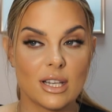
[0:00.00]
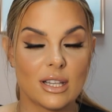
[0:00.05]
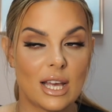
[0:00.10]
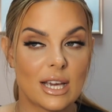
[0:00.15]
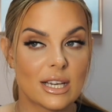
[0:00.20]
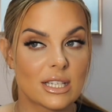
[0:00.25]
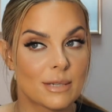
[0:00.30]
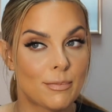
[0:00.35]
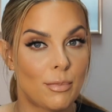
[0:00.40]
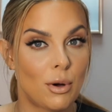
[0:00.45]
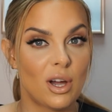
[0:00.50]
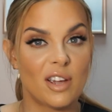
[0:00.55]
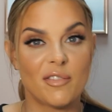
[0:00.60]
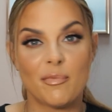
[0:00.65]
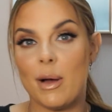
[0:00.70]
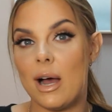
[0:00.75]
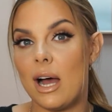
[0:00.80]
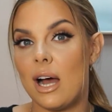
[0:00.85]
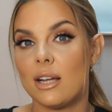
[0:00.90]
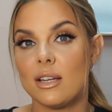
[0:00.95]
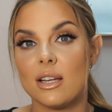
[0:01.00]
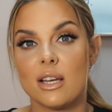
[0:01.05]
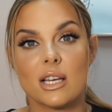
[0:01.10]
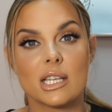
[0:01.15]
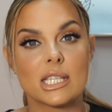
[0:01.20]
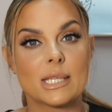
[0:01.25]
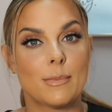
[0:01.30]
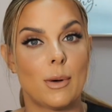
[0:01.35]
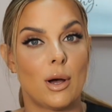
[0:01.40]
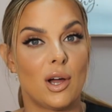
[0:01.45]
like supportive
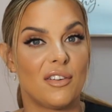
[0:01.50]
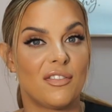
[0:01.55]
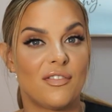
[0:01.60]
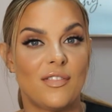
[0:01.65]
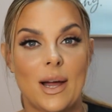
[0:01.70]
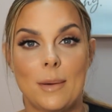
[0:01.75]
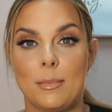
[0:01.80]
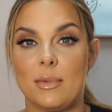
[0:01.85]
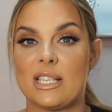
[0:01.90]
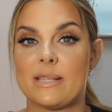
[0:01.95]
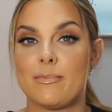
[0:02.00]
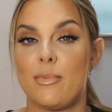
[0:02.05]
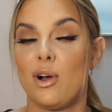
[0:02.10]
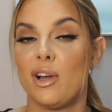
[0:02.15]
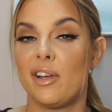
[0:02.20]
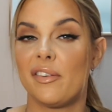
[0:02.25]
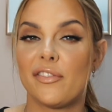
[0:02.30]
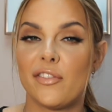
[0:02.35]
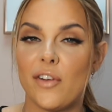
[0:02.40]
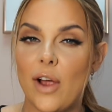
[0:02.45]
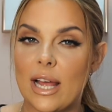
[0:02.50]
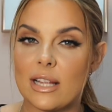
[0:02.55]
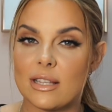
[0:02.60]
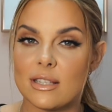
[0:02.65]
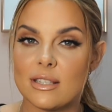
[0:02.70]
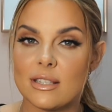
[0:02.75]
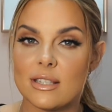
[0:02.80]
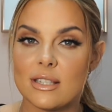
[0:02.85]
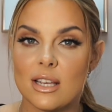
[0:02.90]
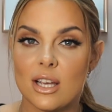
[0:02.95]
partners, supportive family, supportive
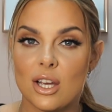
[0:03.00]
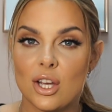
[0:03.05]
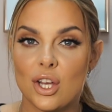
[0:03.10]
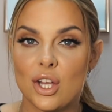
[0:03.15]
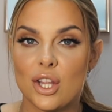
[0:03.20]
friends,